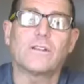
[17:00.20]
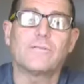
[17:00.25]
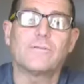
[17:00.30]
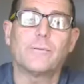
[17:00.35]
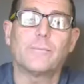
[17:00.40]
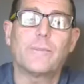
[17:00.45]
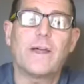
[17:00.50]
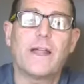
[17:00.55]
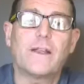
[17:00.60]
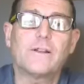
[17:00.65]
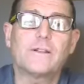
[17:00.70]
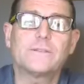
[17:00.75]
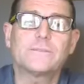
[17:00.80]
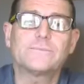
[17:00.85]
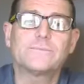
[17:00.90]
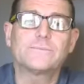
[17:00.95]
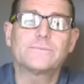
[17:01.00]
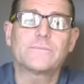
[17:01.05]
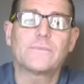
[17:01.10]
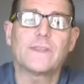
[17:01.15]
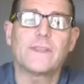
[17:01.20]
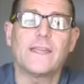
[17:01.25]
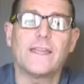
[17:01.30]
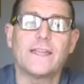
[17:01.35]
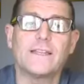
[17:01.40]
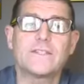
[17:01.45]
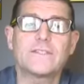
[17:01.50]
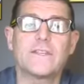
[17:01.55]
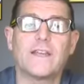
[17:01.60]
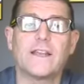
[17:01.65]
a little bit better,
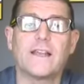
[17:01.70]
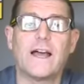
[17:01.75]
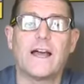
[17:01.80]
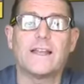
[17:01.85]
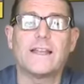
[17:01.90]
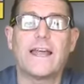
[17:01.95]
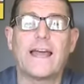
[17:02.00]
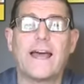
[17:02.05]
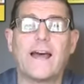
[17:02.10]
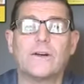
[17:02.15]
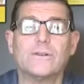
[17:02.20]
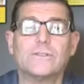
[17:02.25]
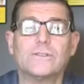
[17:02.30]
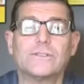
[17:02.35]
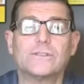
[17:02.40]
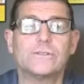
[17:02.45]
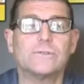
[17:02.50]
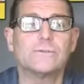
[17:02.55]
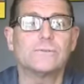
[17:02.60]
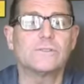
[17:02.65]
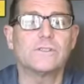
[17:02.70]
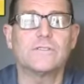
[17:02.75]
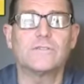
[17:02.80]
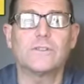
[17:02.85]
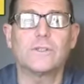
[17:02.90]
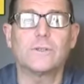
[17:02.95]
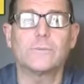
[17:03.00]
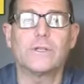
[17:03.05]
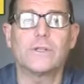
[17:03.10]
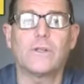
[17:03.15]
insight on how to live a
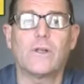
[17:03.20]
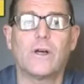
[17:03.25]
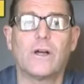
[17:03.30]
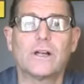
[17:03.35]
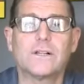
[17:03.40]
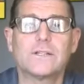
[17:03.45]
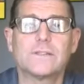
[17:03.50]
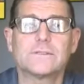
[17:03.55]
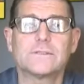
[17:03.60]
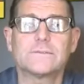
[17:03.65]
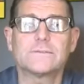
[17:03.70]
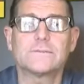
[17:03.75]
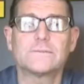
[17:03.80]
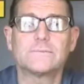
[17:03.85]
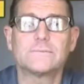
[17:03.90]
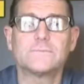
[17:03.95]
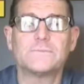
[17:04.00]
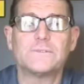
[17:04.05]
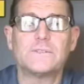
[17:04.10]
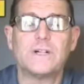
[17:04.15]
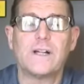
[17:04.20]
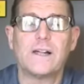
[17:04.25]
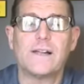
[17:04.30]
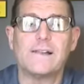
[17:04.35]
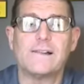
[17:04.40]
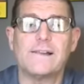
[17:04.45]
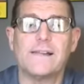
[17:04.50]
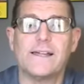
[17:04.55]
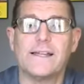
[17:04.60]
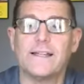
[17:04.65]
little bit longer,
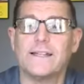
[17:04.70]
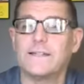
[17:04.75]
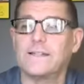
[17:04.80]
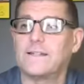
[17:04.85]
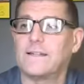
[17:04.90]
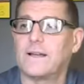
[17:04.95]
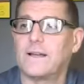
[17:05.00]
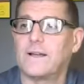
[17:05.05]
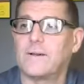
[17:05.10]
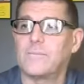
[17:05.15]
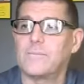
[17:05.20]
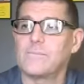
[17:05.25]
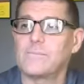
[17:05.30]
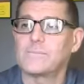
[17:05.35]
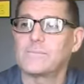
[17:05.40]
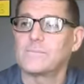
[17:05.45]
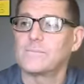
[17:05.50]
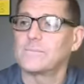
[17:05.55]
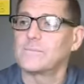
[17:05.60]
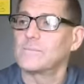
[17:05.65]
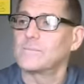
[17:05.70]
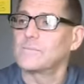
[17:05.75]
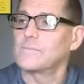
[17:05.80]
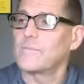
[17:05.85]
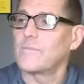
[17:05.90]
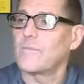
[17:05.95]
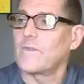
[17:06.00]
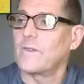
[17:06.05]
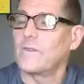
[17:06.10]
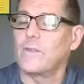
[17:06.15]
and
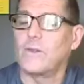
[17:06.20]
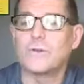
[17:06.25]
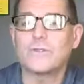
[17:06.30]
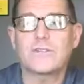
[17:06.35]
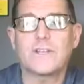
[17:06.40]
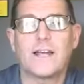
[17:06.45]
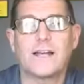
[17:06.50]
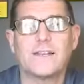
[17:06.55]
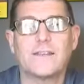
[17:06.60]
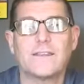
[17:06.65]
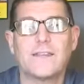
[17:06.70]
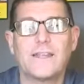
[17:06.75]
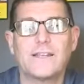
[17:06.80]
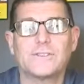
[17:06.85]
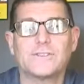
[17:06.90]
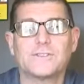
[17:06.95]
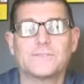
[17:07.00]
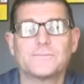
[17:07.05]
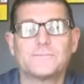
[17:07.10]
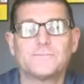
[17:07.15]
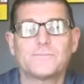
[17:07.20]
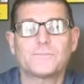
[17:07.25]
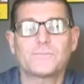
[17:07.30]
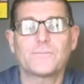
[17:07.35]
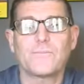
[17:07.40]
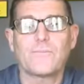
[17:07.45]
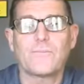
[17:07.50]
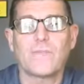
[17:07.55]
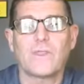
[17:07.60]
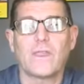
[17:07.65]
those kind of things.
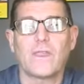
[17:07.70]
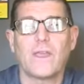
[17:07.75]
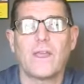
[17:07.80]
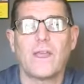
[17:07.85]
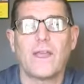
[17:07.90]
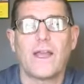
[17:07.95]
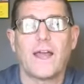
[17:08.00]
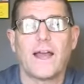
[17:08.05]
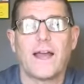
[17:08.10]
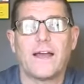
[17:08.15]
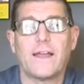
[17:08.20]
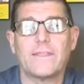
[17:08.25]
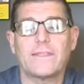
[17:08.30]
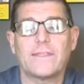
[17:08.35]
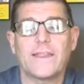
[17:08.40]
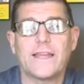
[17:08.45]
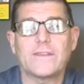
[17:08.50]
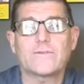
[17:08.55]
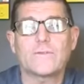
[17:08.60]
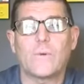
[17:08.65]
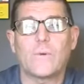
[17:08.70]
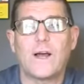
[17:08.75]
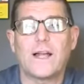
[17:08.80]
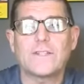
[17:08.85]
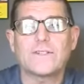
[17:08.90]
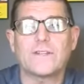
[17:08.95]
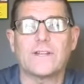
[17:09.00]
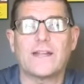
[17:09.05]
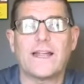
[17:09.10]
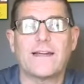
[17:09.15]
Thanks for
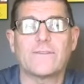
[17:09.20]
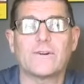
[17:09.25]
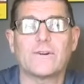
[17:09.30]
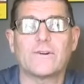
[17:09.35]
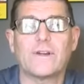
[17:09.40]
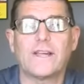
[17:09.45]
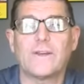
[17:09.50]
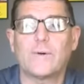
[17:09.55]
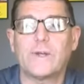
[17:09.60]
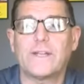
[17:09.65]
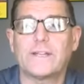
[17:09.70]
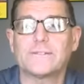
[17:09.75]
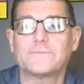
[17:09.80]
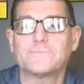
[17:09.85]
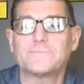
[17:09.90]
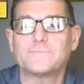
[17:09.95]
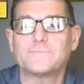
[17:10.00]
watching. Have a great week.